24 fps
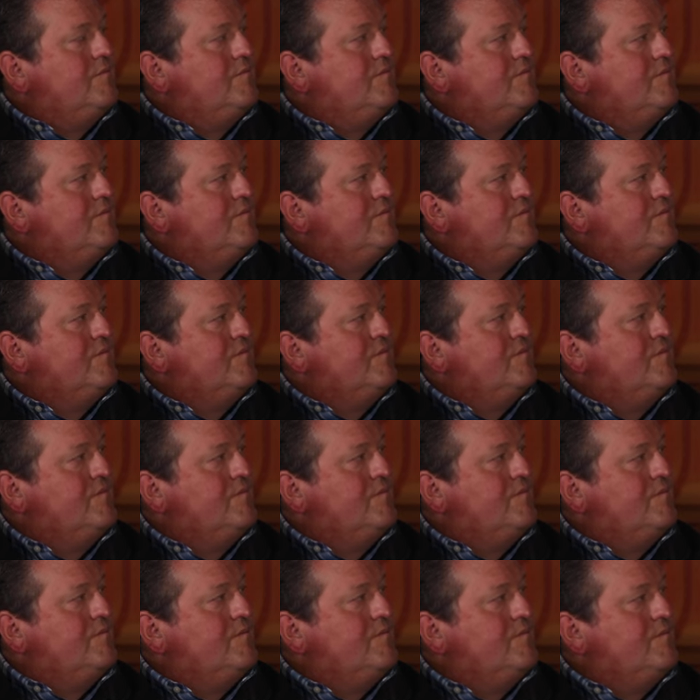
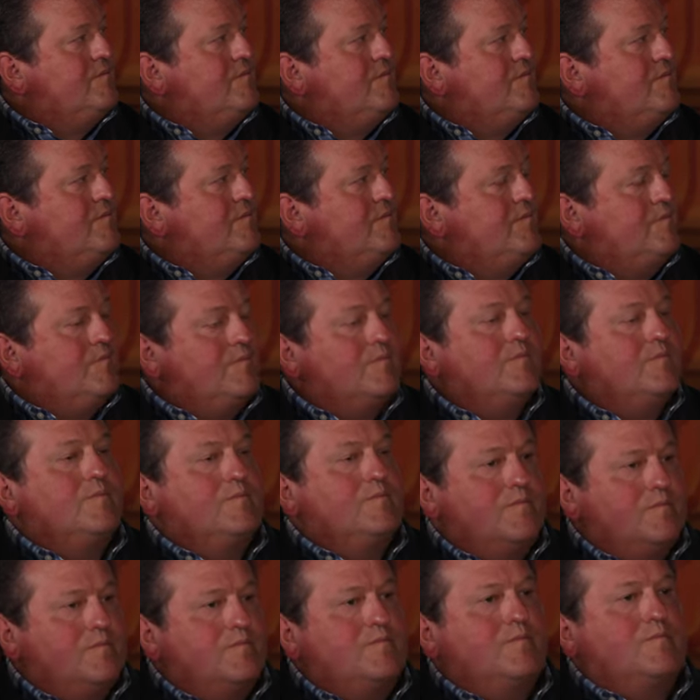
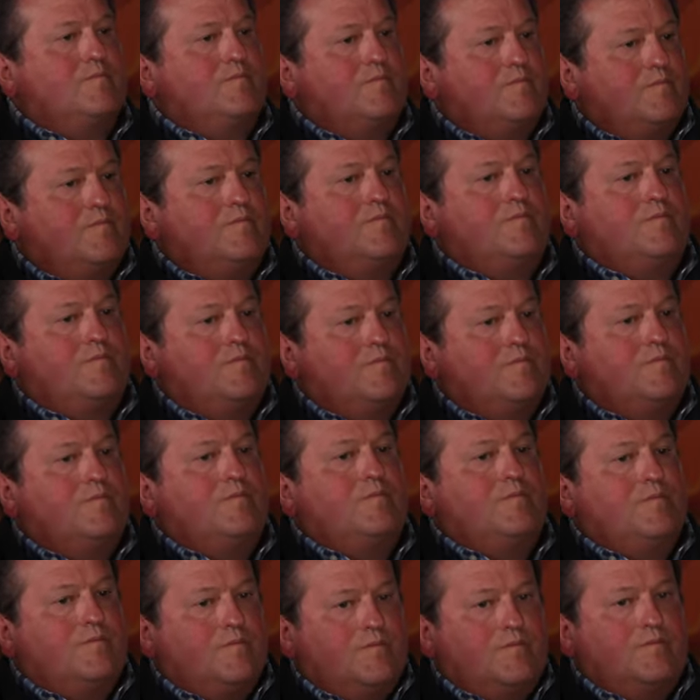
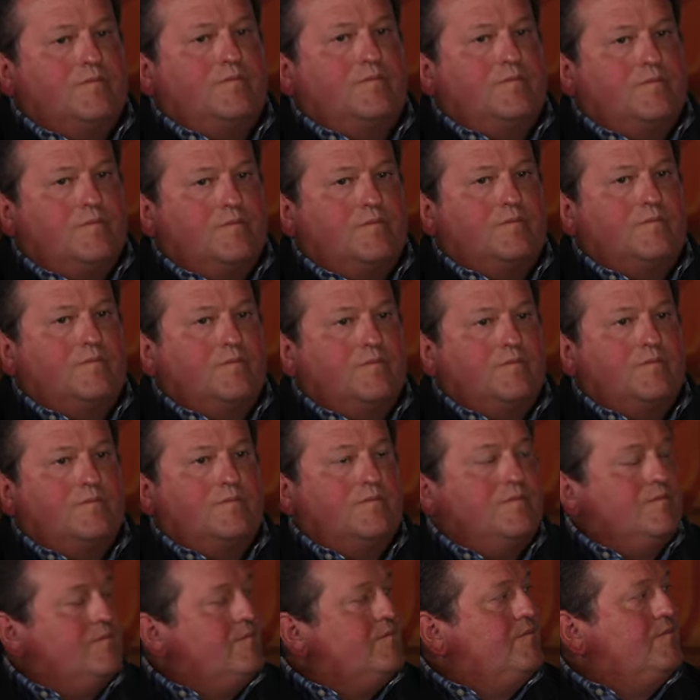
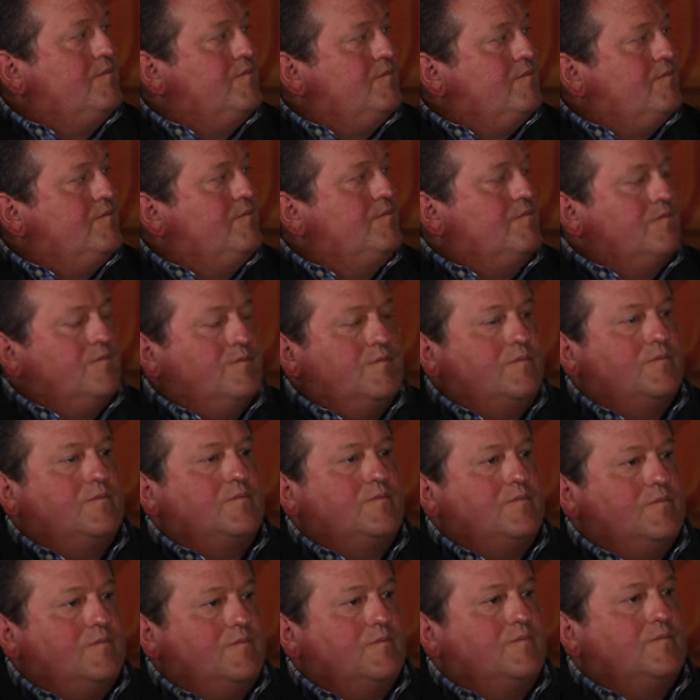
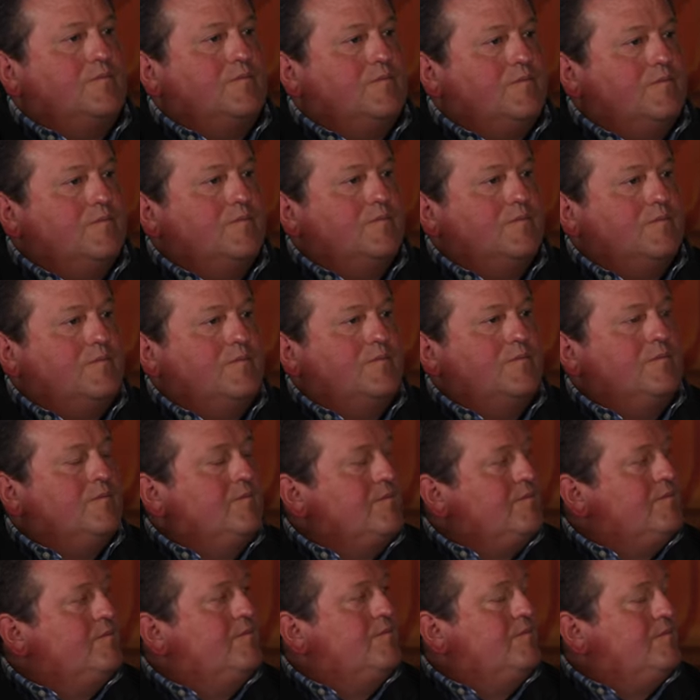
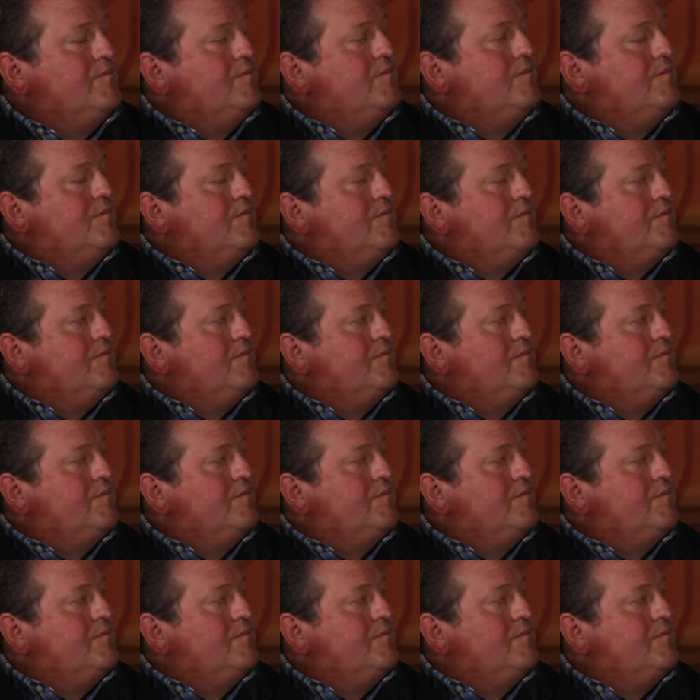This person isn't speaking.